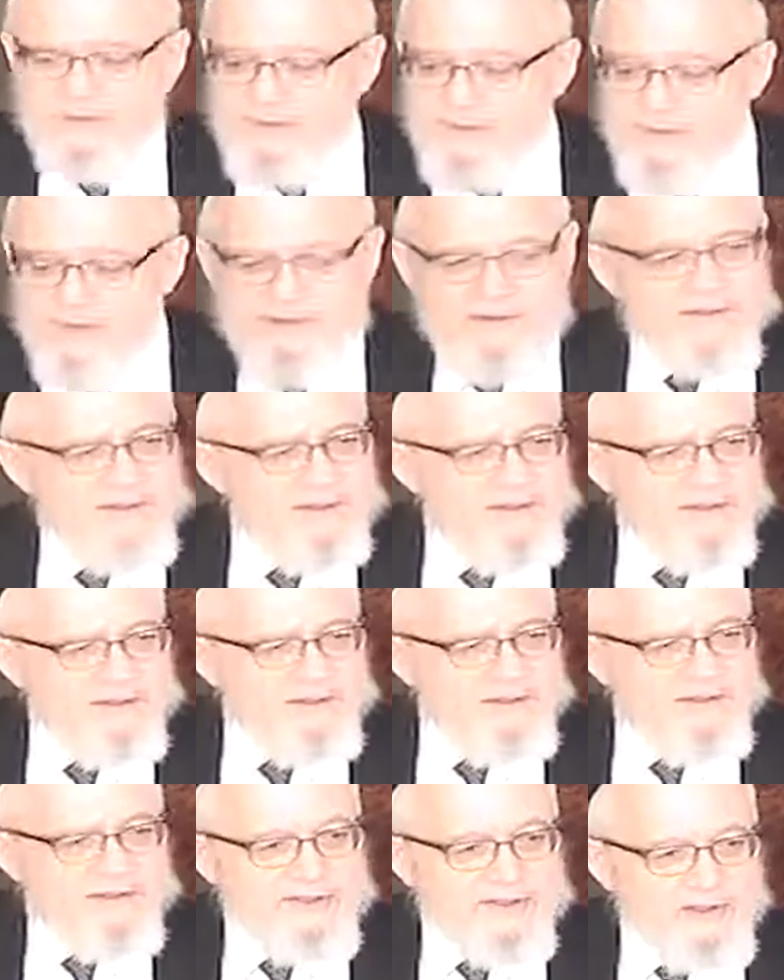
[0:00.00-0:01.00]
father says
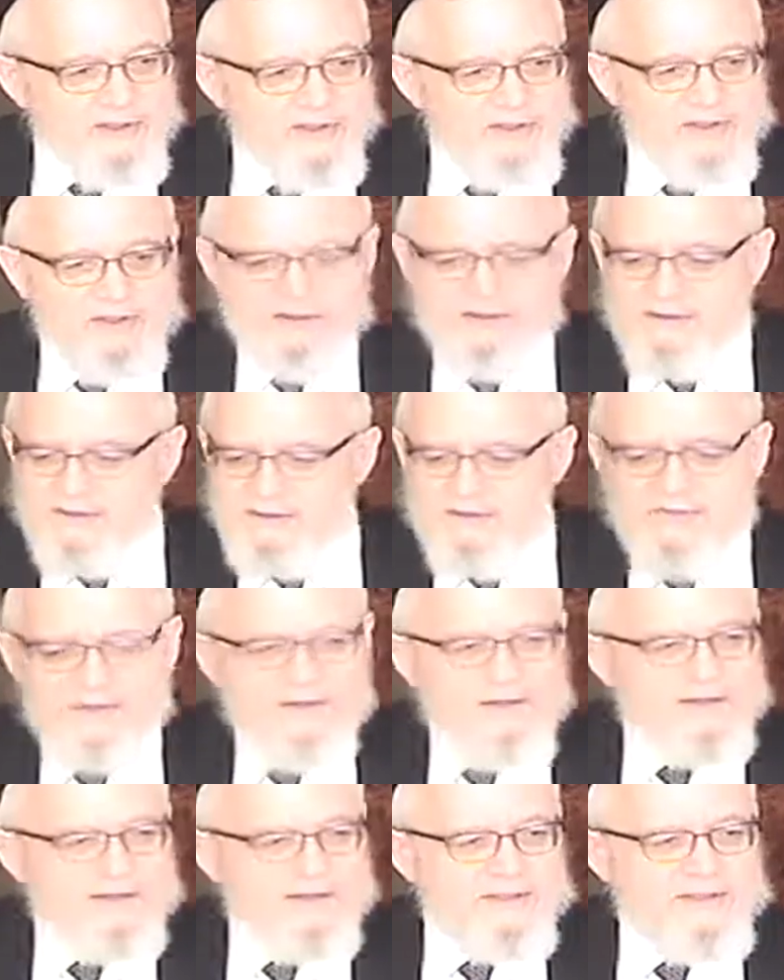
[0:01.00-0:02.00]
he's sulking. So the
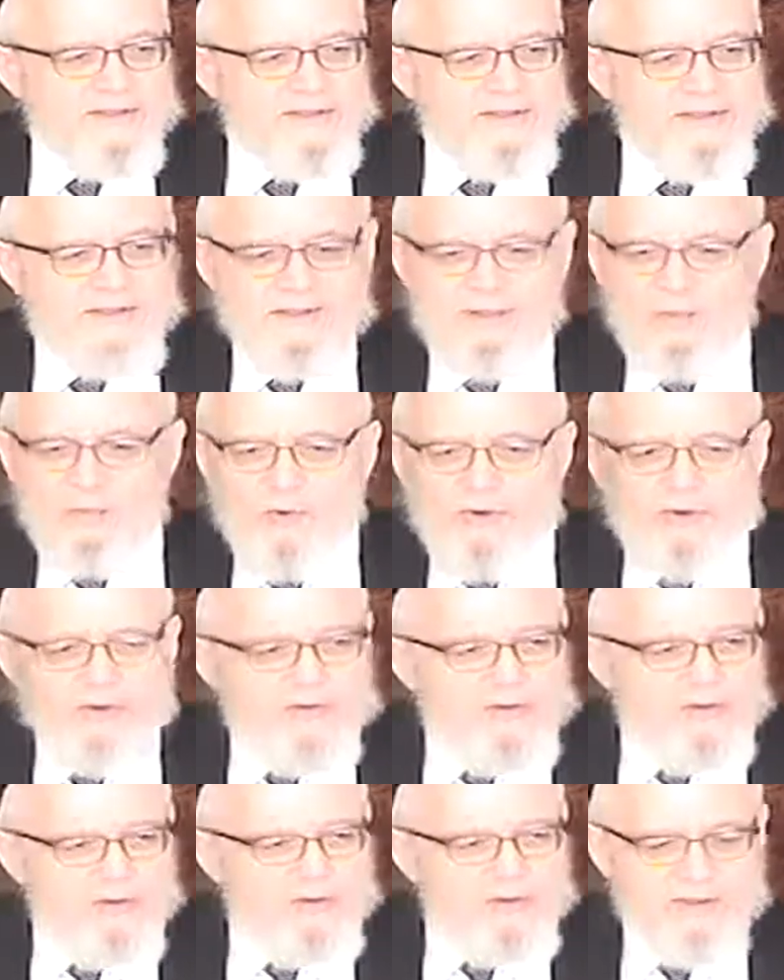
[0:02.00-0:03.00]
father says to the son, why are you
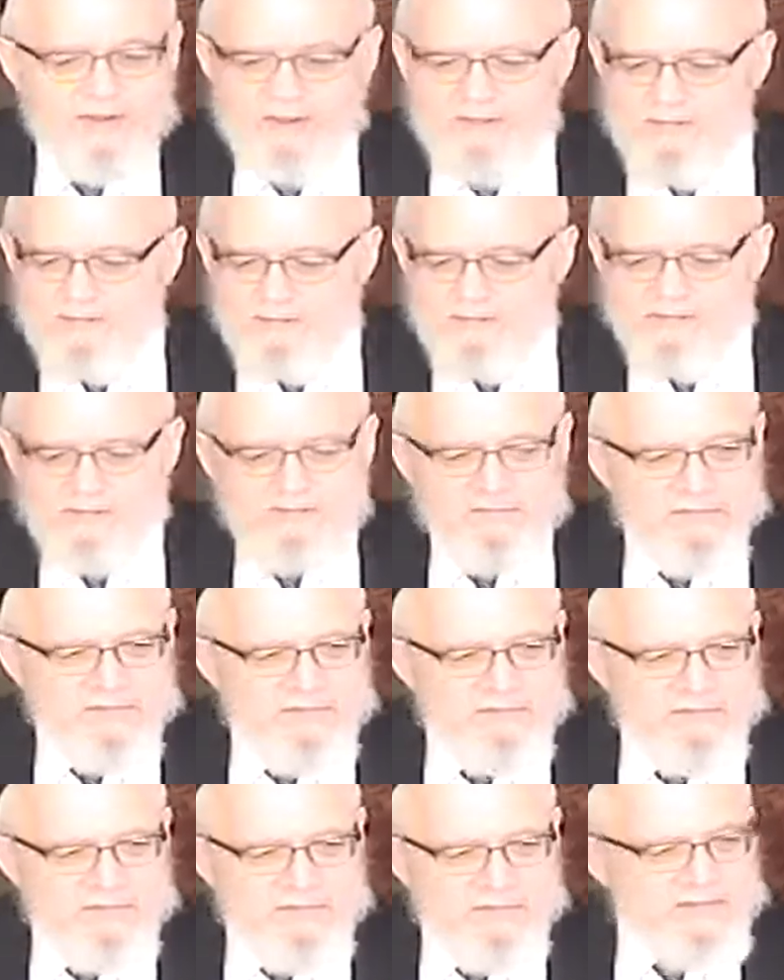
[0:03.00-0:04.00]
sulking?
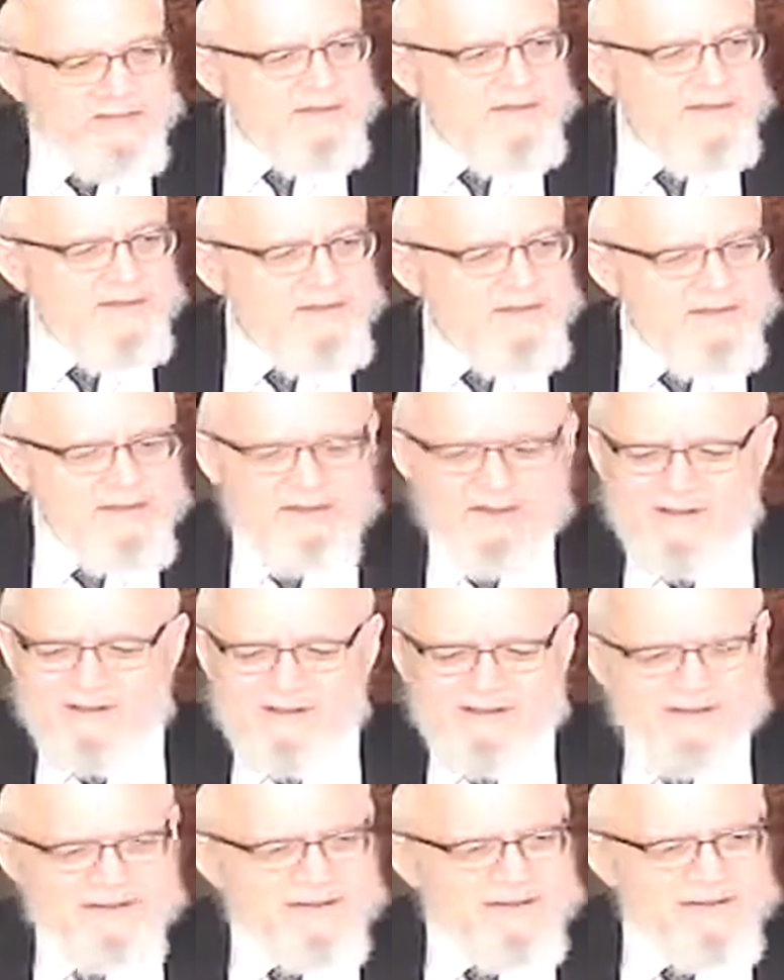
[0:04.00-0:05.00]
Does he realize
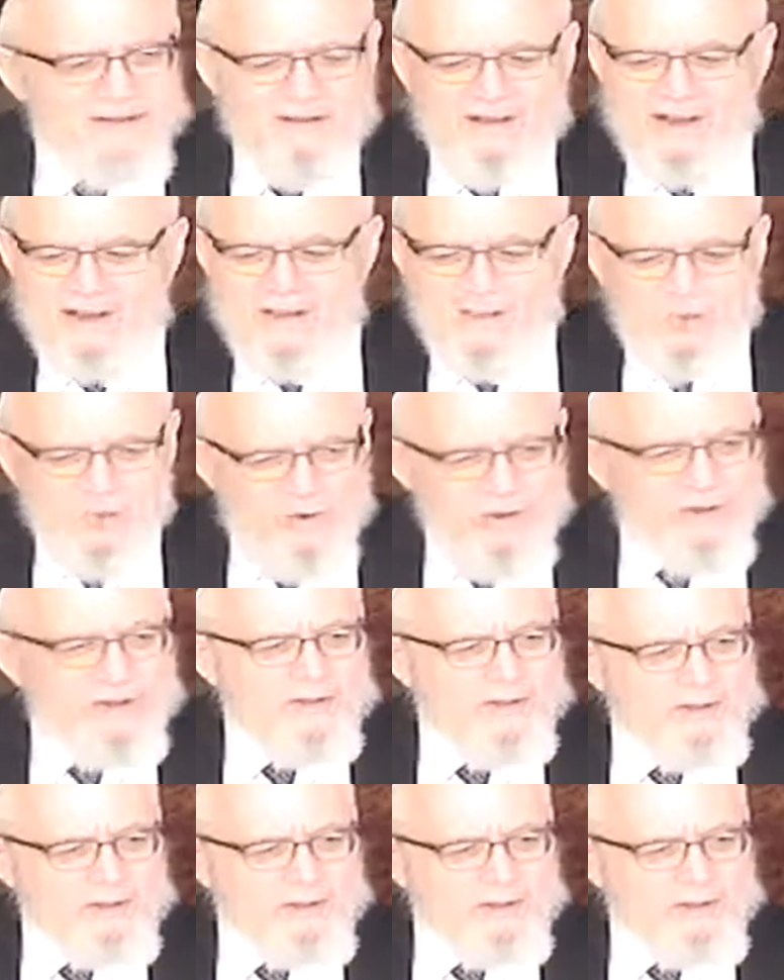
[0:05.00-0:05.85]
I worked